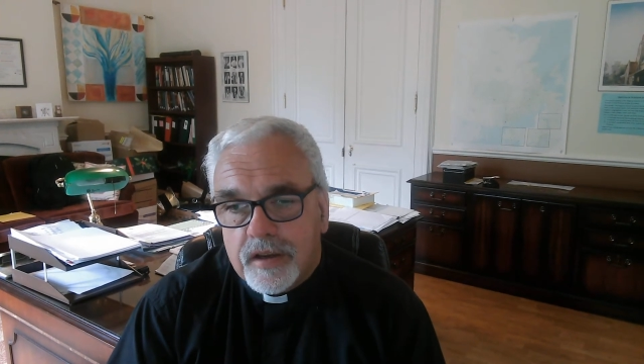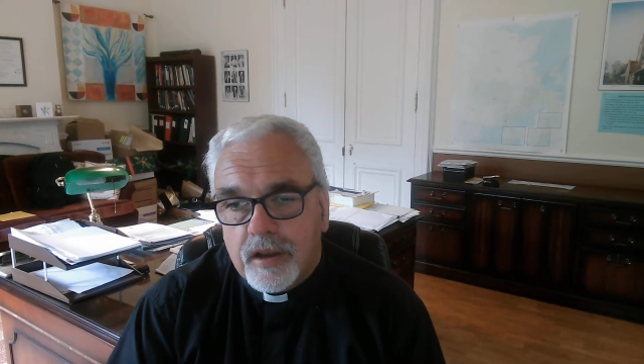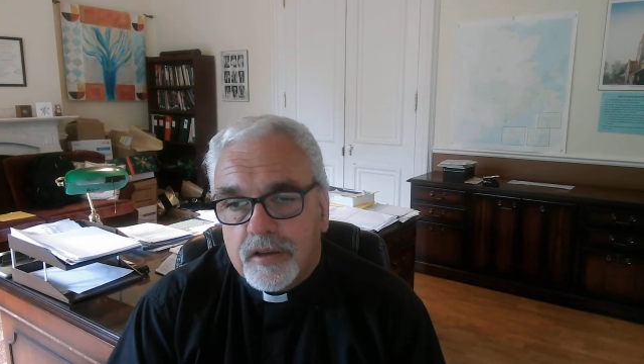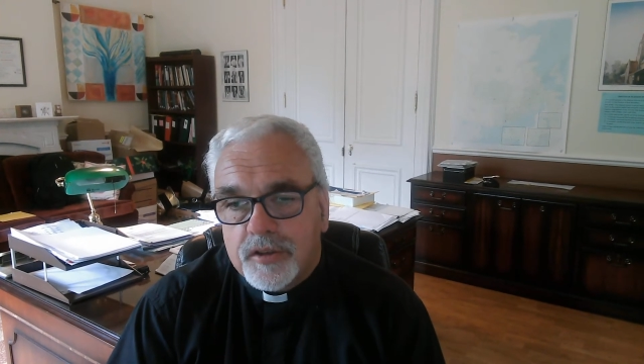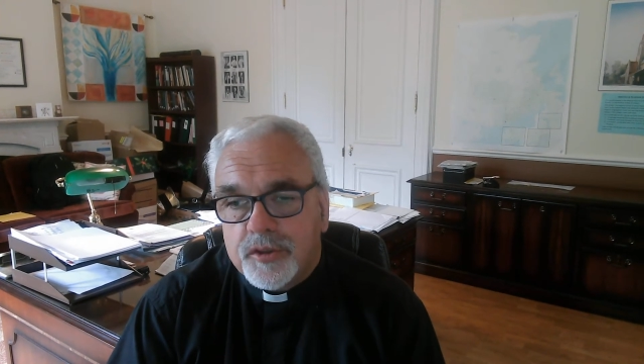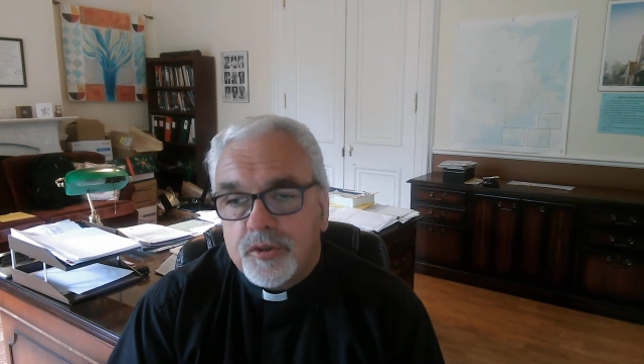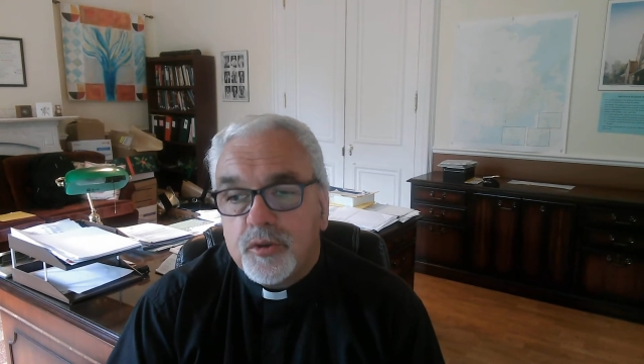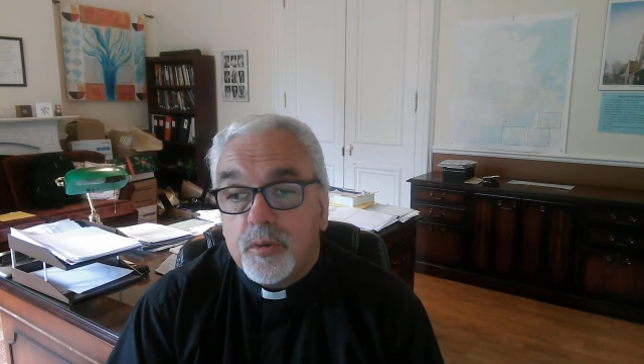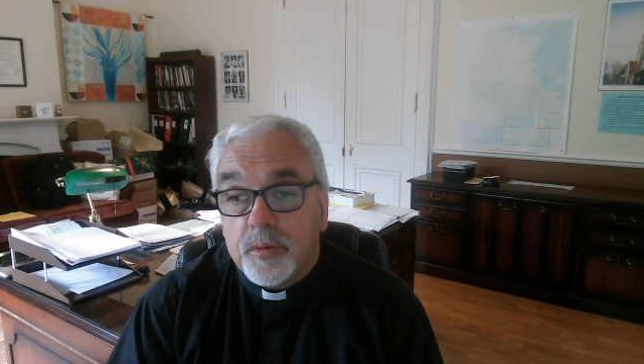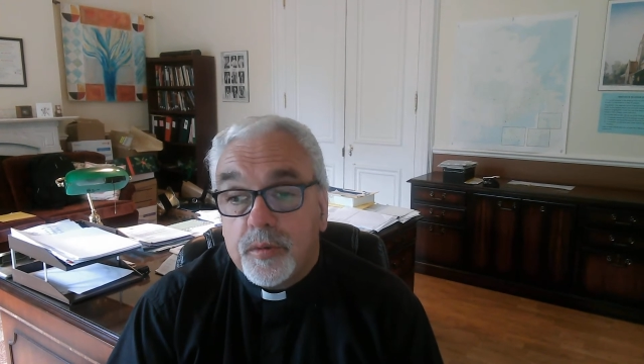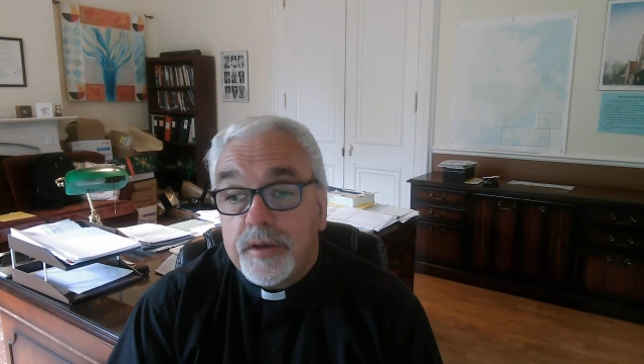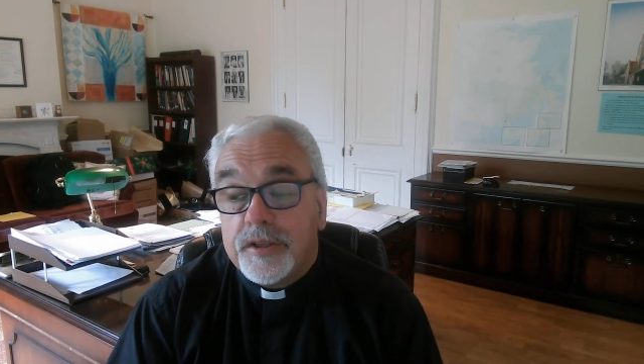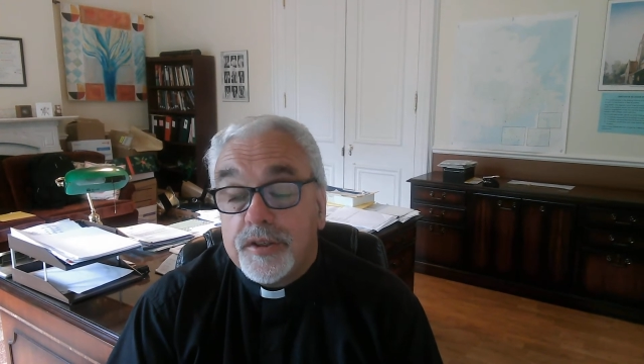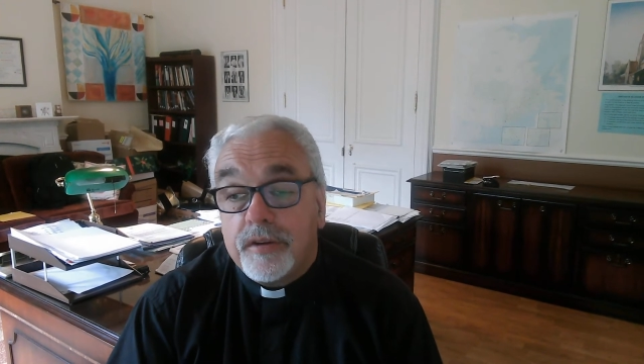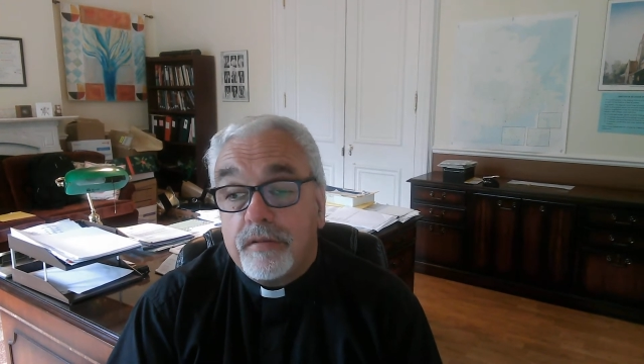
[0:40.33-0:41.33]
are
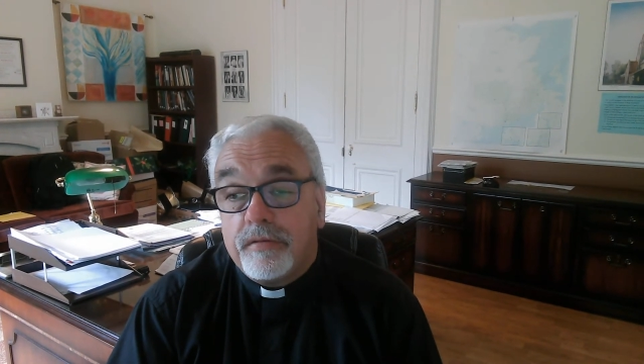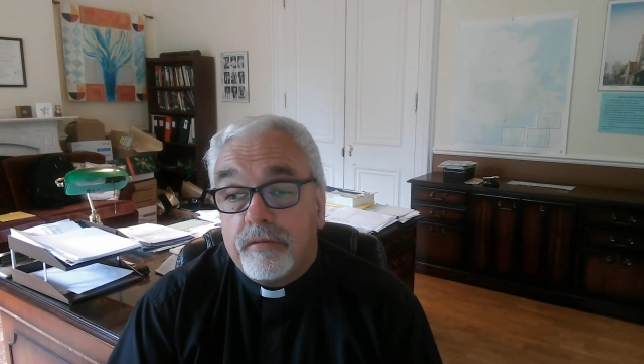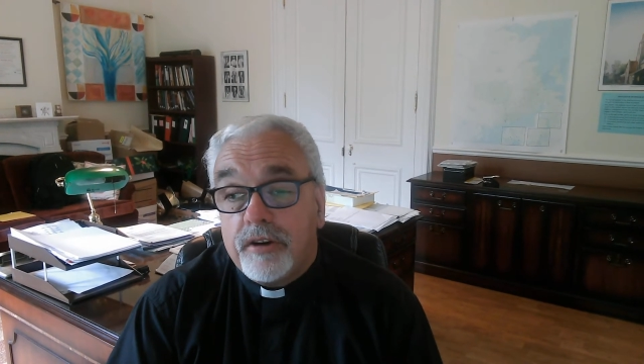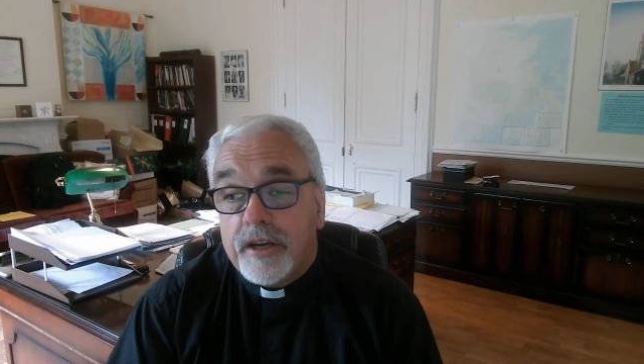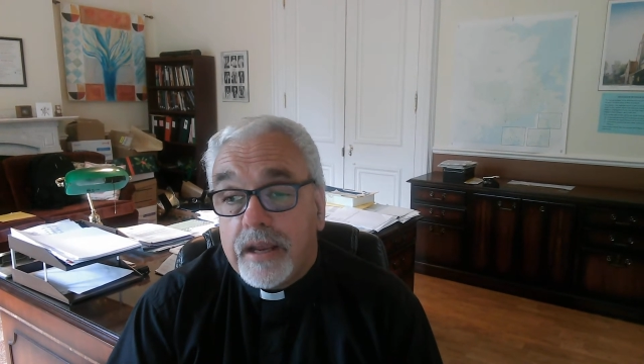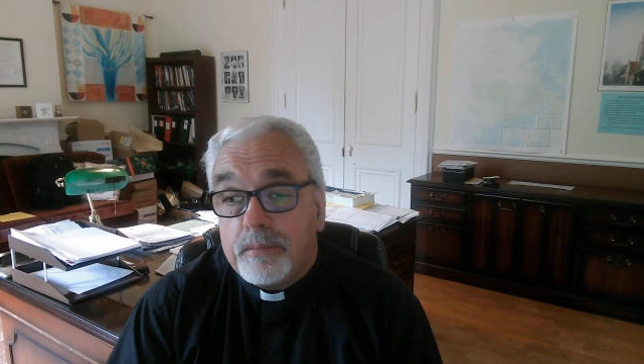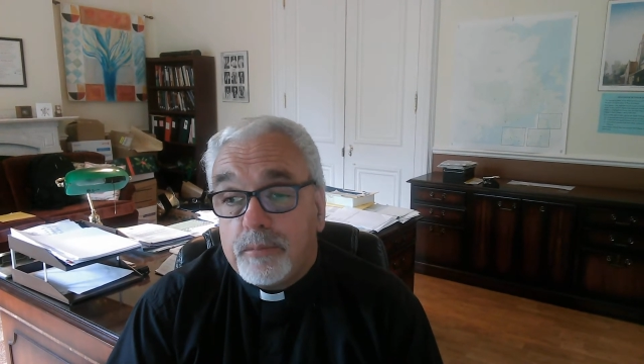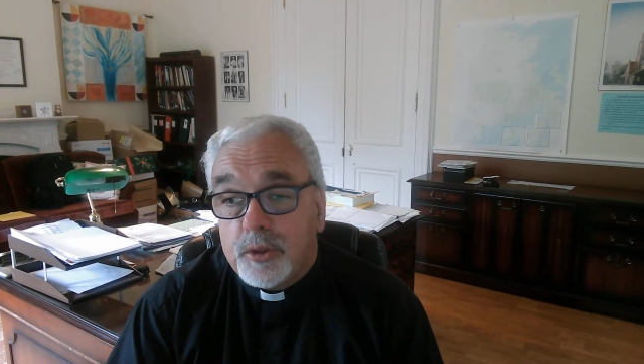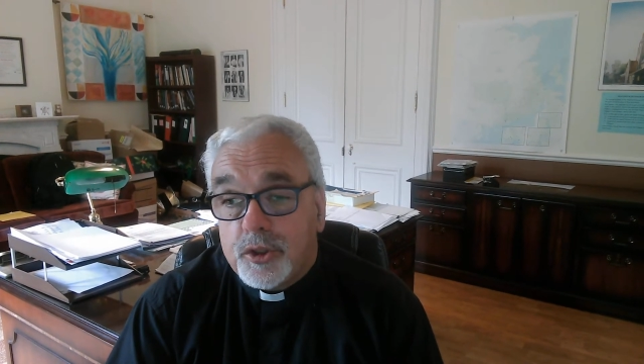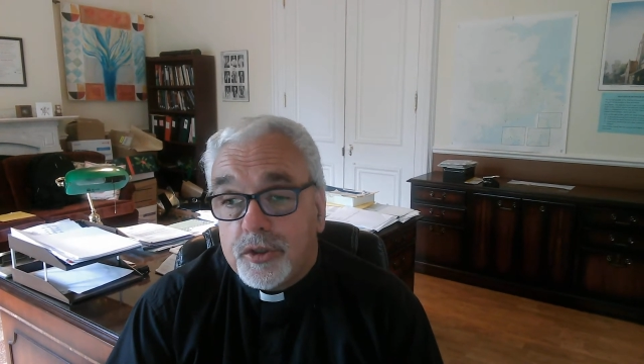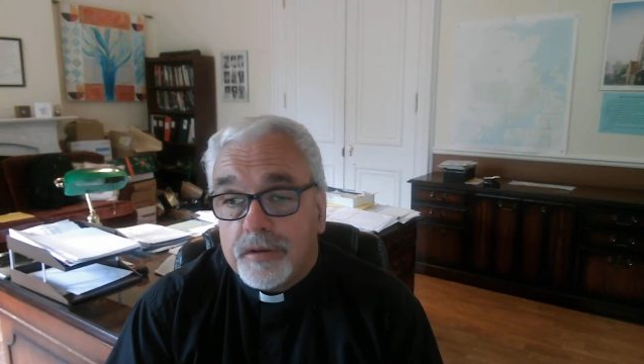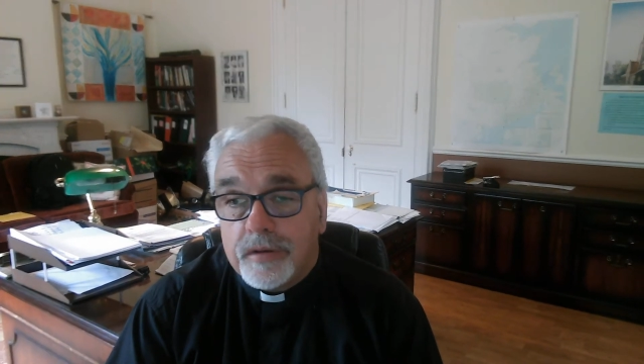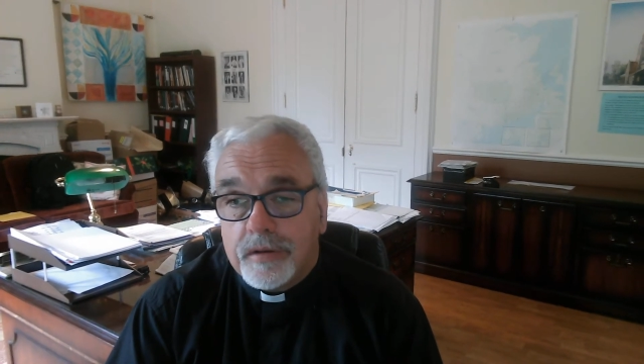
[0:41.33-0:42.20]
stories of redemption.